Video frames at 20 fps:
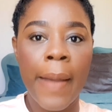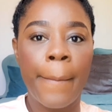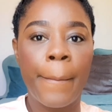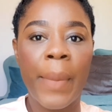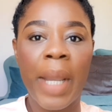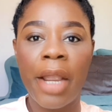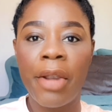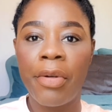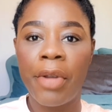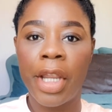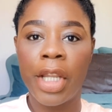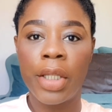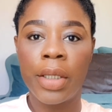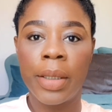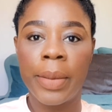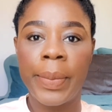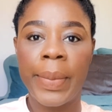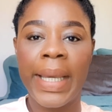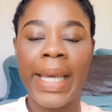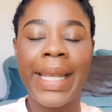My
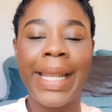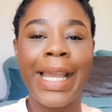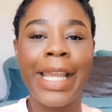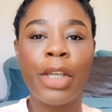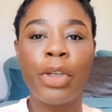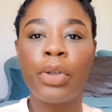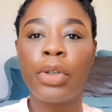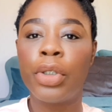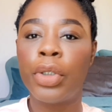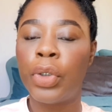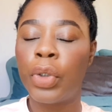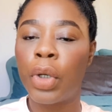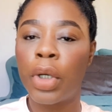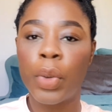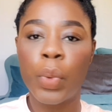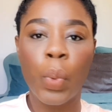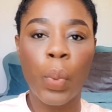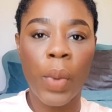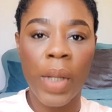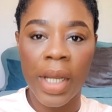regular pad, I could
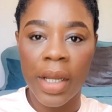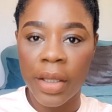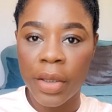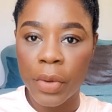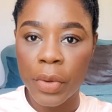not wear